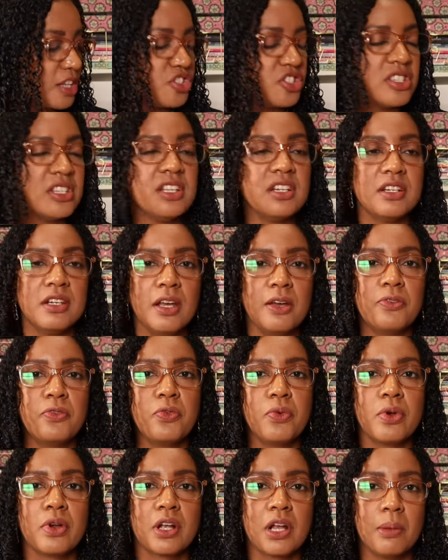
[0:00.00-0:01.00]
just need enough
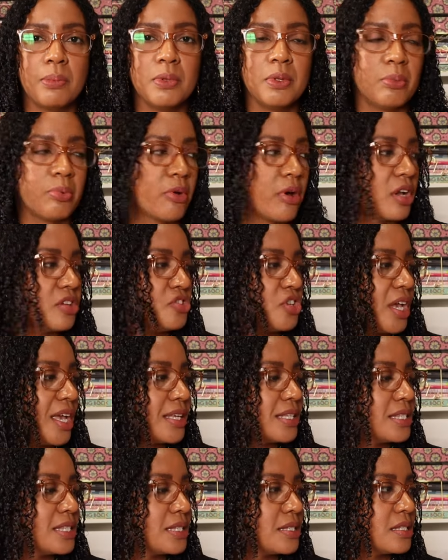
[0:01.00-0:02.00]
for a couple of
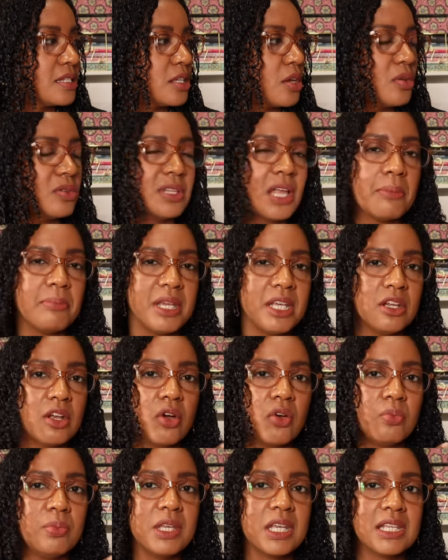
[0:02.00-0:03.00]
projects. So let me
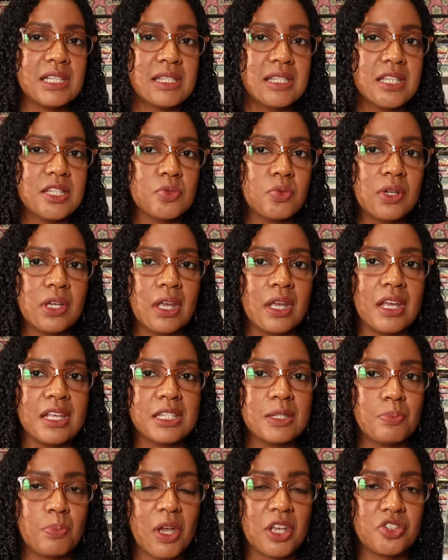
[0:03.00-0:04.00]
know, because this one
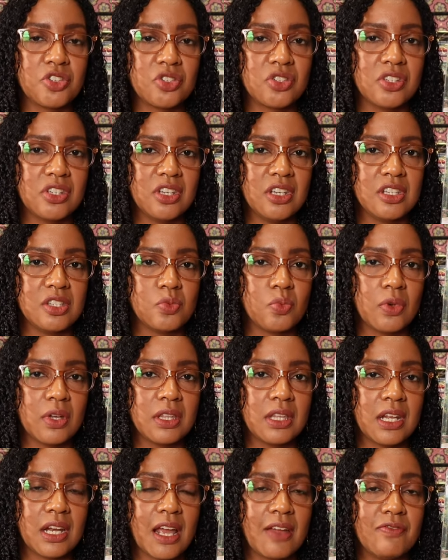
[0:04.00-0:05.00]
especially is
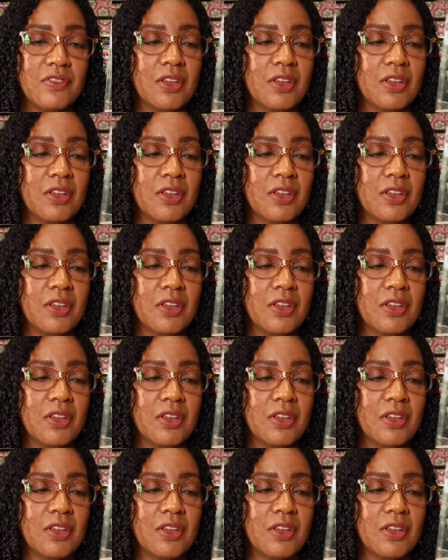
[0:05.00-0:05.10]
one that I've